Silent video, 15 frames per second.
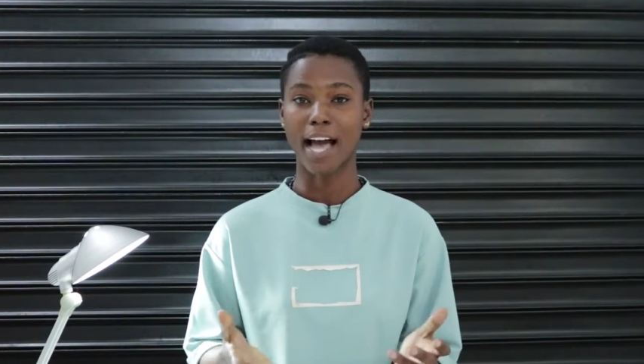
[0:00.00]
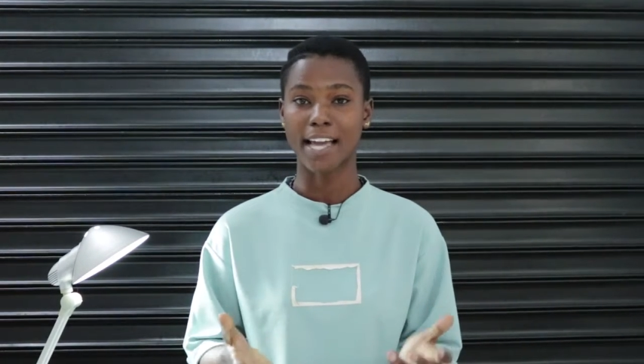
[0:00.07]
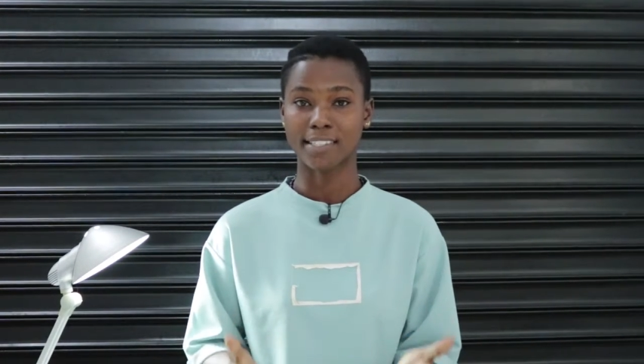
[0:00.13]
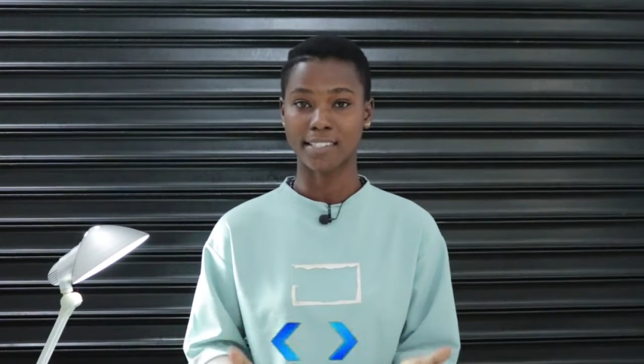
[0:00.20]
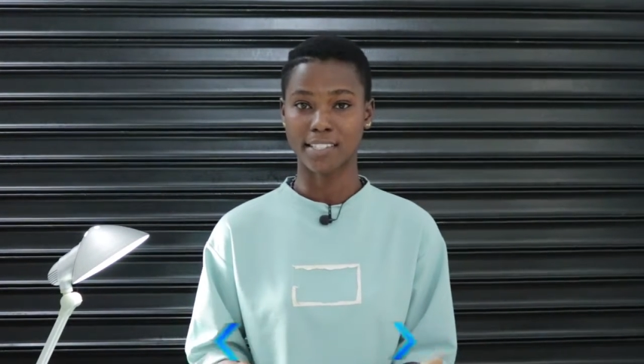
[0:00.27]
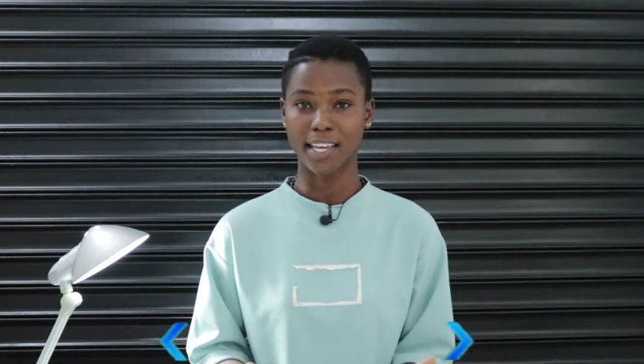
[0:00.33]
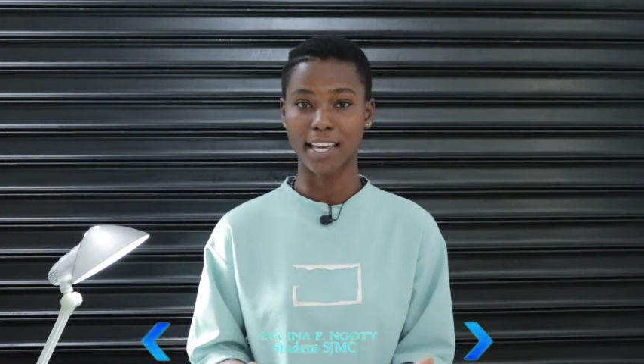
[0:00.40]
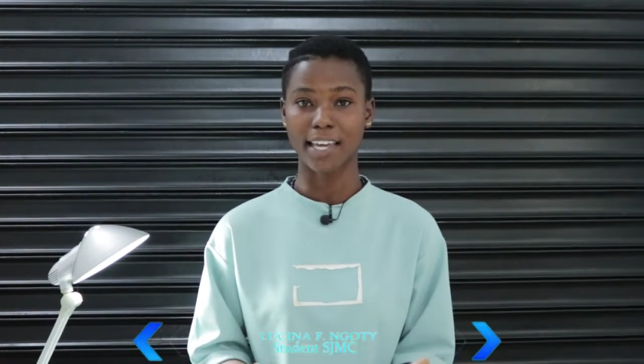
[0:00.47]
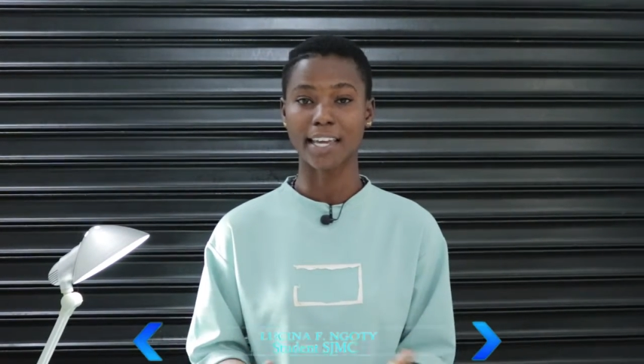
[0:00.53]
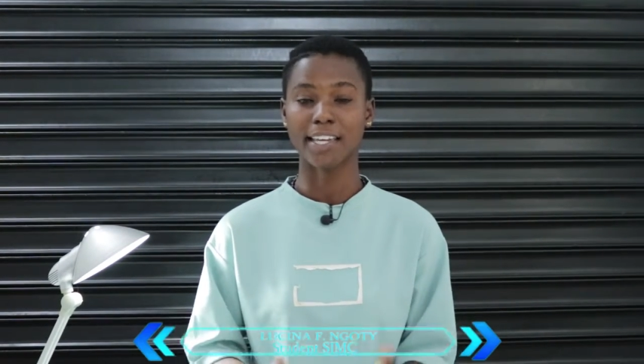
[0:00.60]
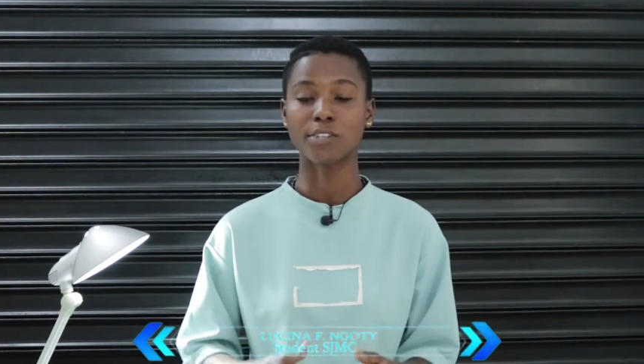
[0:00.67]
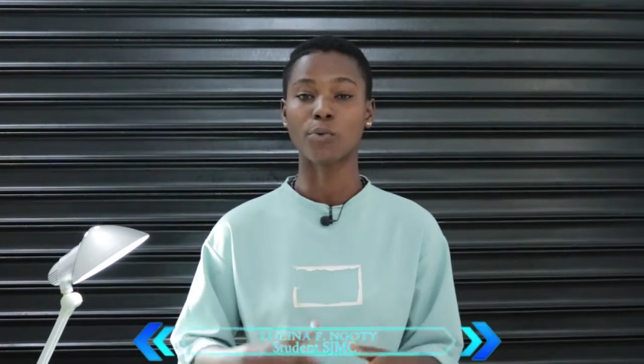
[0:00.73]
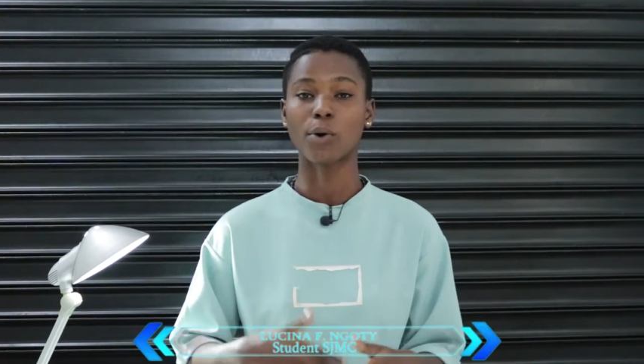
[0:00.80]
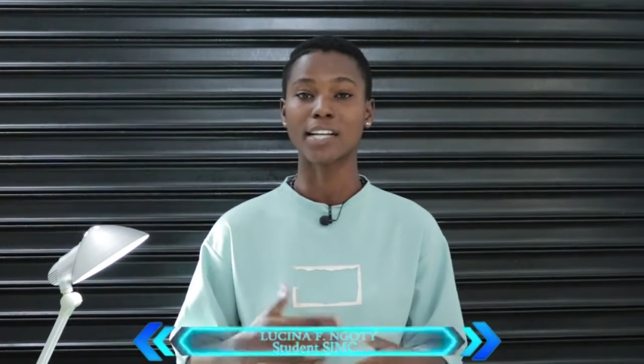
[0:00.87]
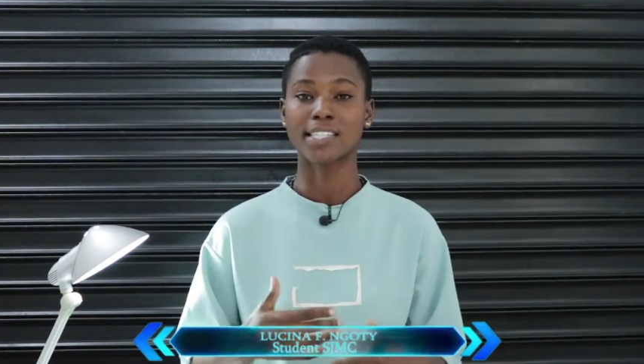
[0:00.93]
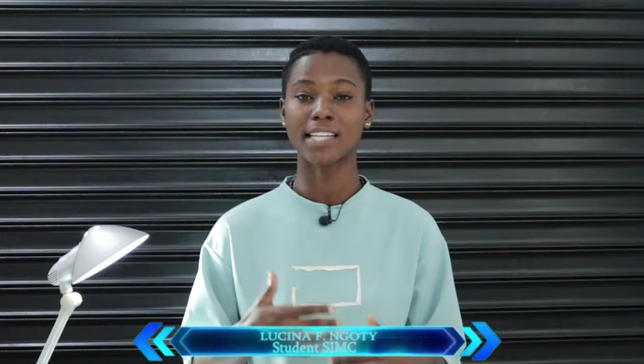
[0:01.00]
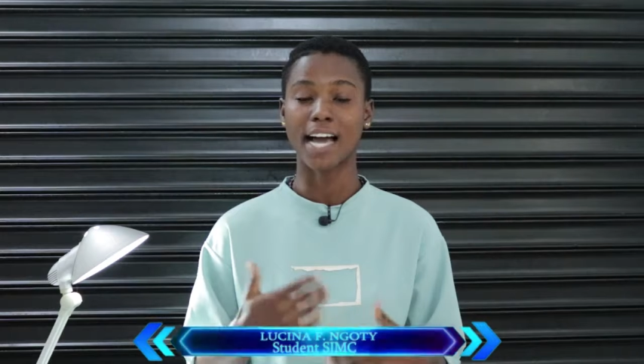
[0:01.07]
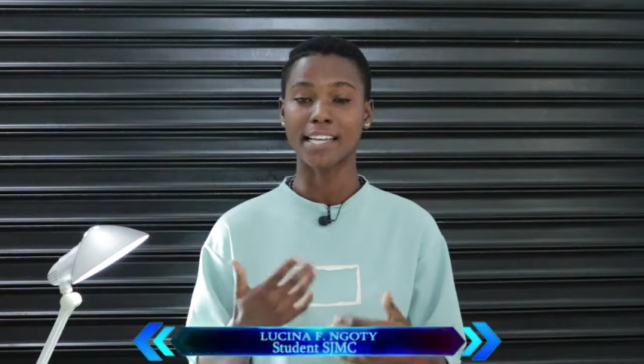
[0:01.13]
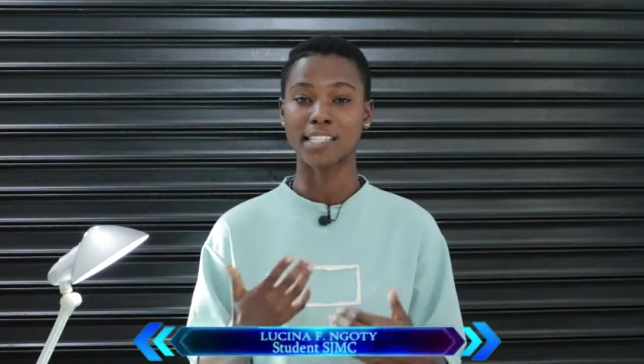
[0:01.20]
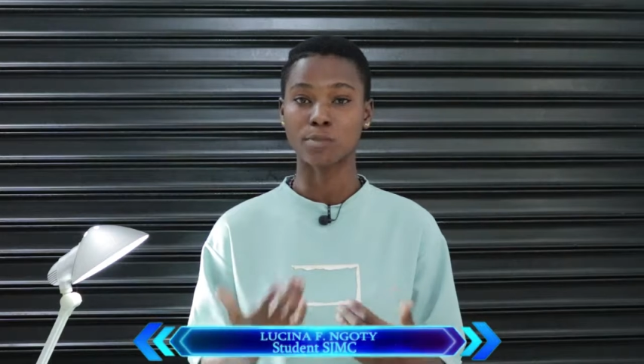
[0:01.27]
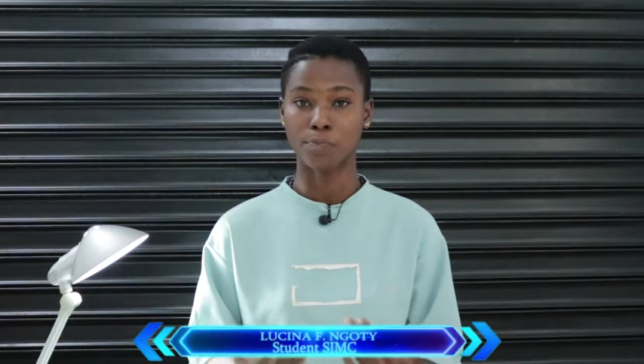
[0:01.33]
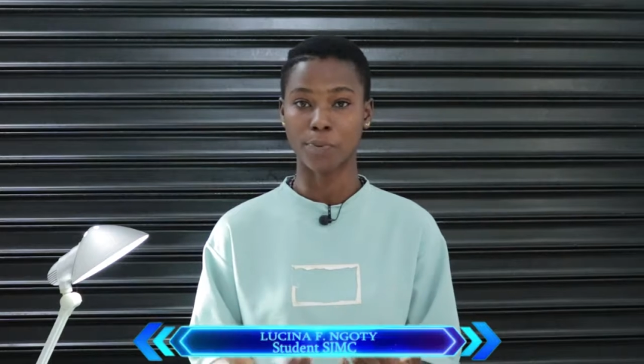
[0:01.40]
I say and what
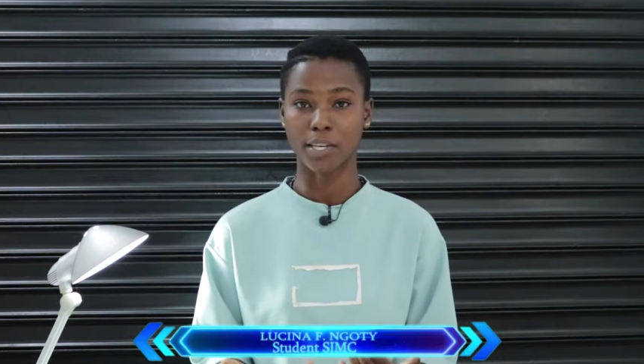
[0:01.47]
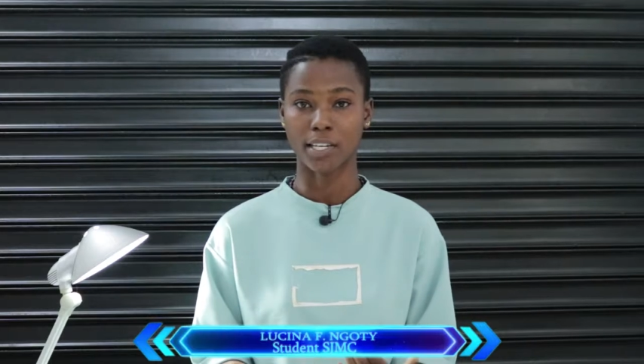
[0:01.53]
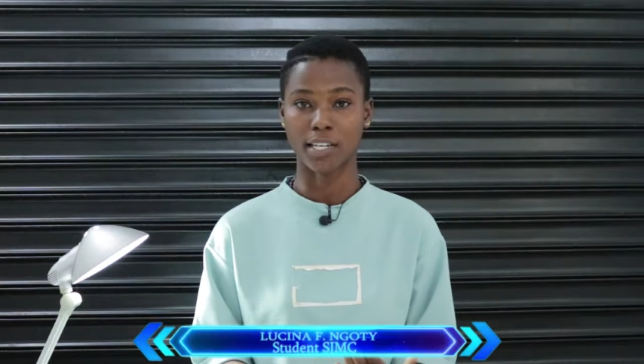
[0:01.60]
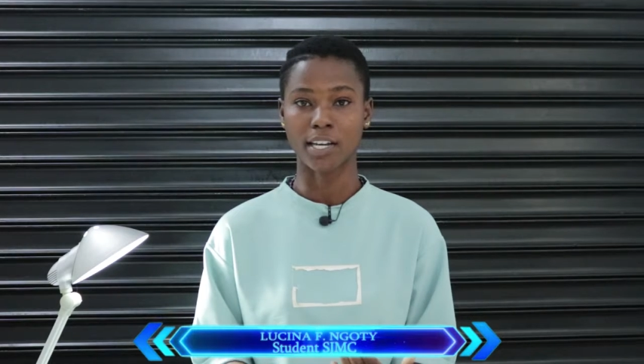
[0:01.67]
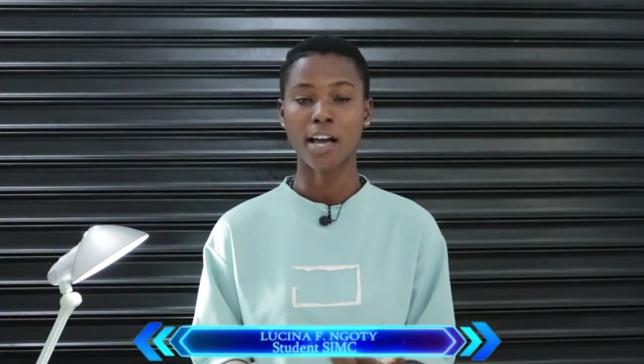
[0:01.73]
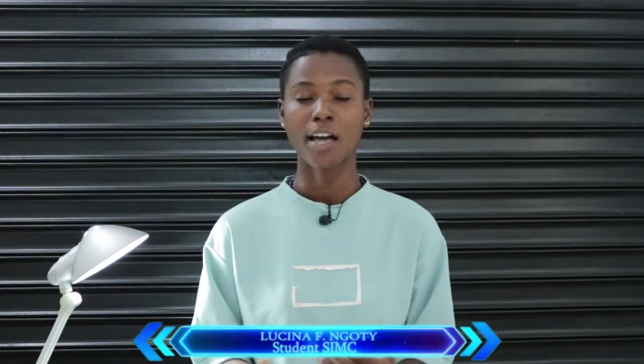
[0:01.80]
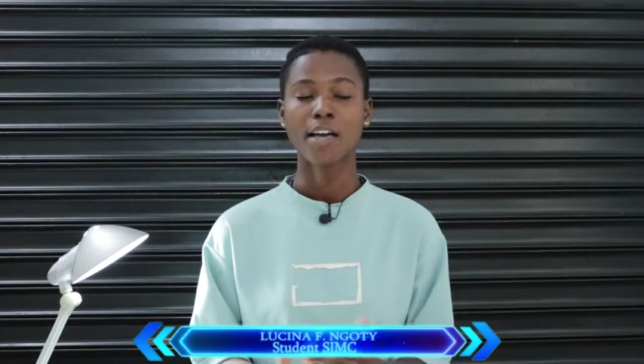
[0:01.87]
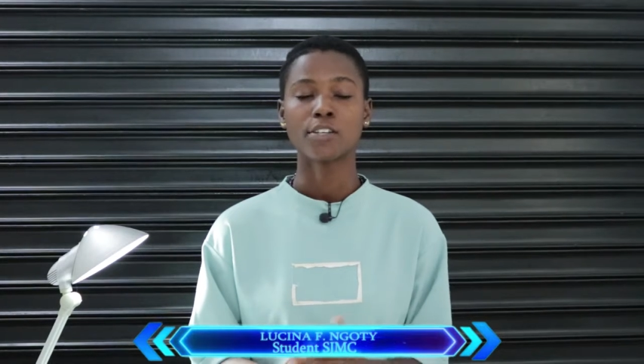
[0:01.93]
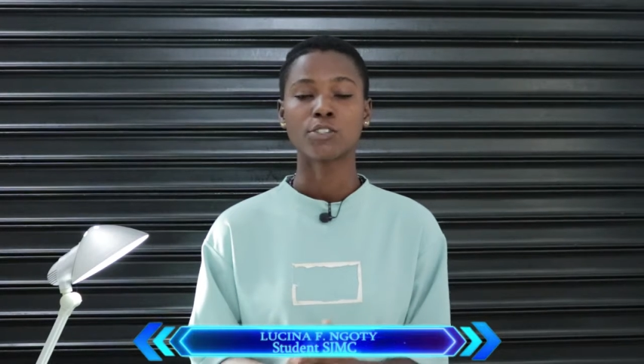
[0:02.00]
I speak.